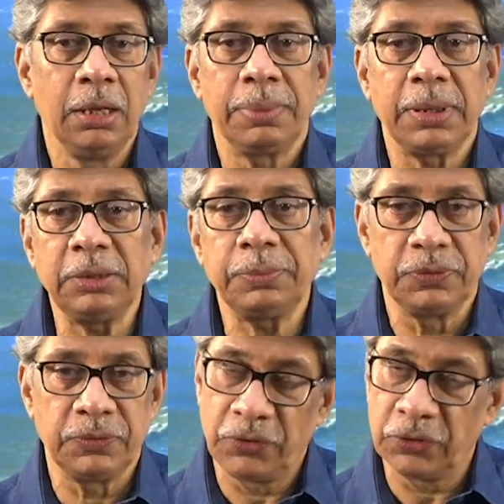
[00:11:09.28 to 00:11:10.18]
Plant
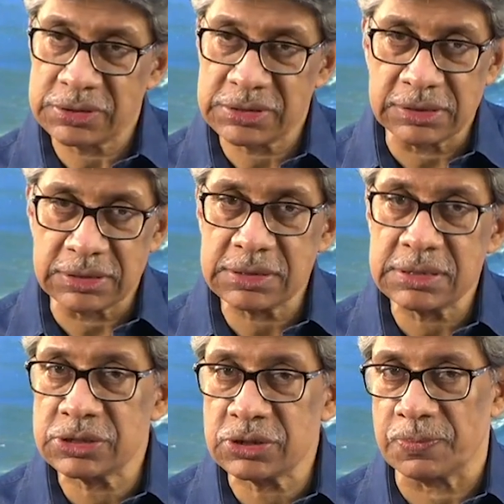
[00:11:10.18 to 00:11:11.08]
photosynthesis
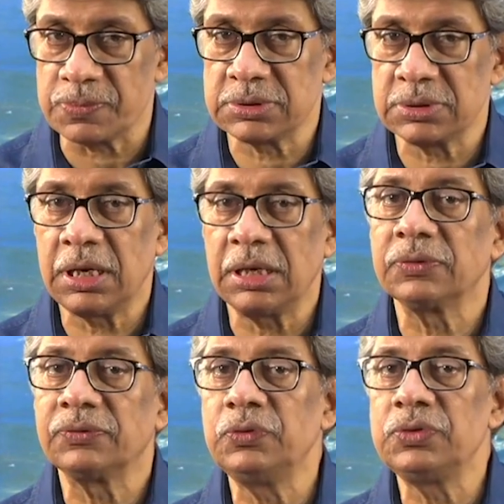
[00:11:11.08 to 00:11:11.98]
stops and the
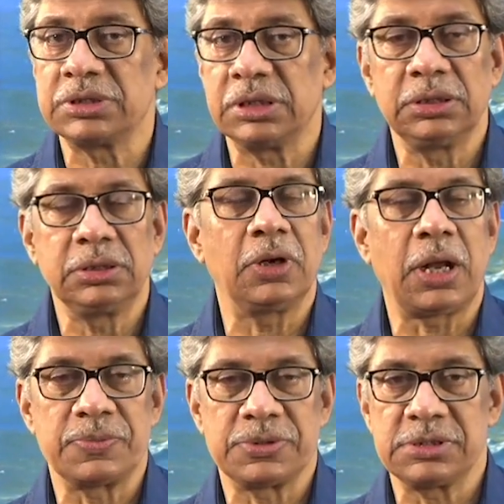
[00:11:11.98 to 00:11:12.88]
food chain
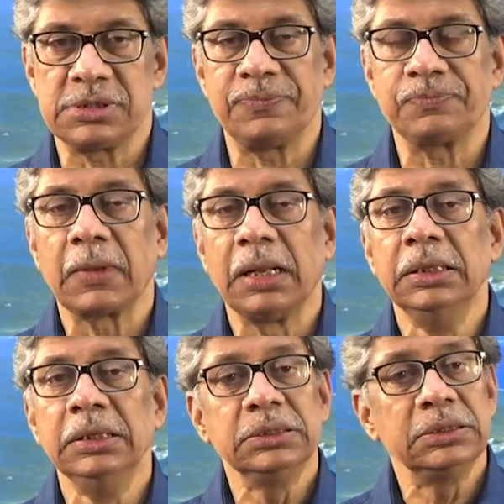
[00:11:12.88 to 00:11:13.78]
collapses.
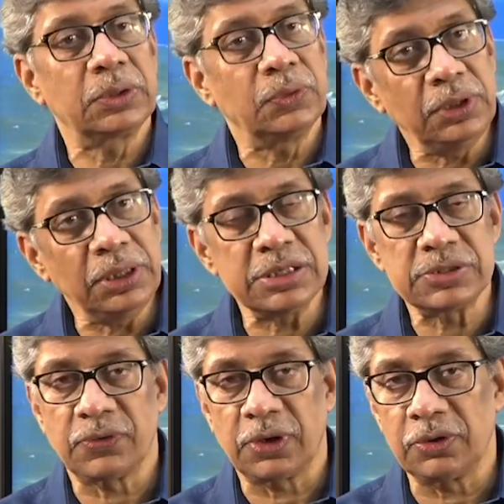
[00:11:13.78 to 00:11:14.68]
The cooling is
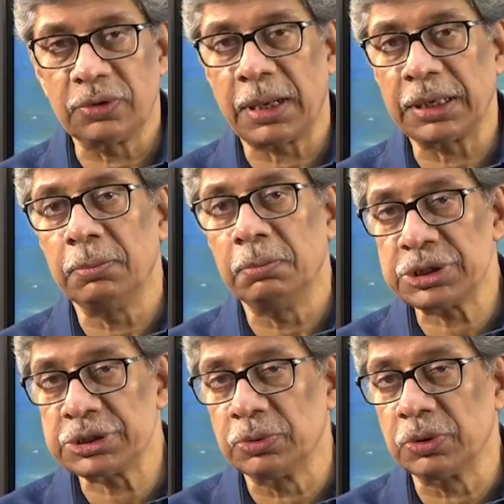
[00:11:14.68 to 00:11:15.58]
followed by a
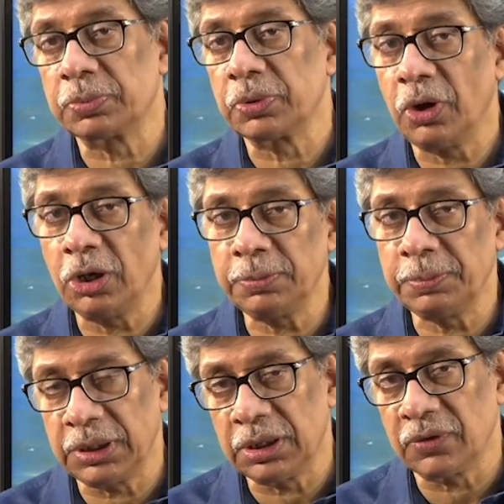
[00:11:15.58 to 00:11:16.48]
much more prolonged
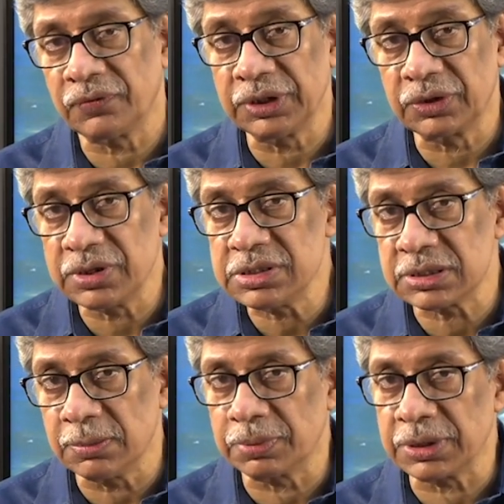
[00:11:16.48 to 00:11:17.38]
period of increased
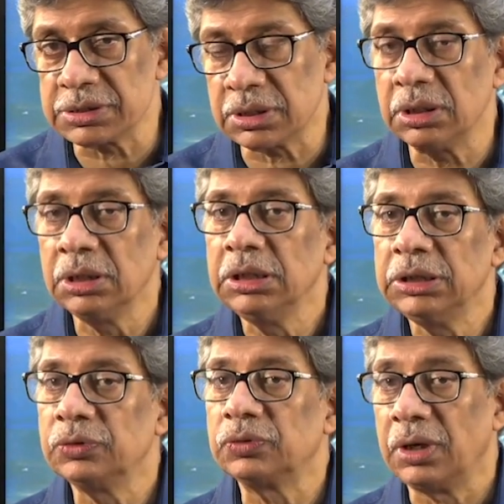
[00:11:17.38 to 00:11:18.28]
temperature
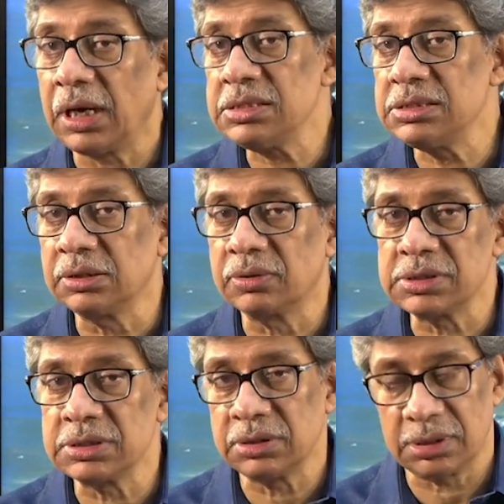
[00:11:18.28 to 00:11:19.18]
due to large
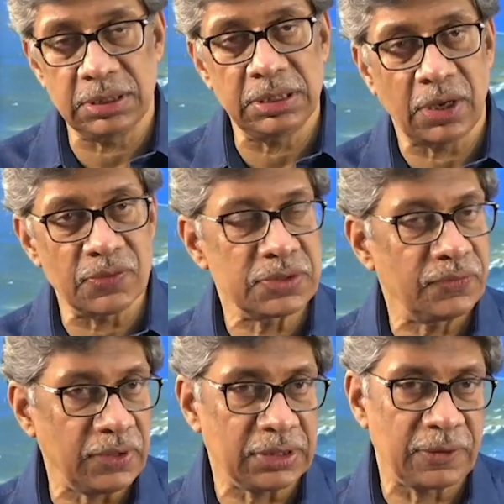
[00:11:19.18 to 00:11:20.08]
increase in the greenhouse
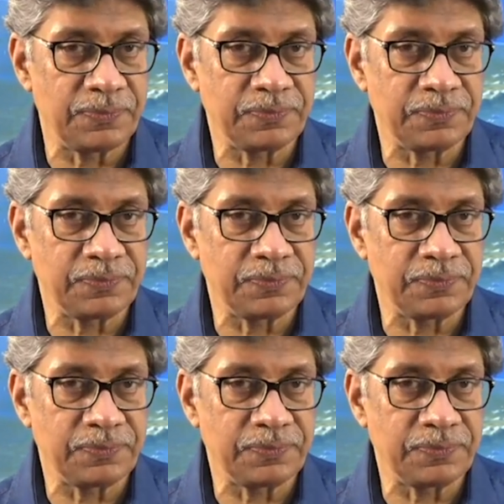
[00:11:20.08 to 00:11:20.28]
effect.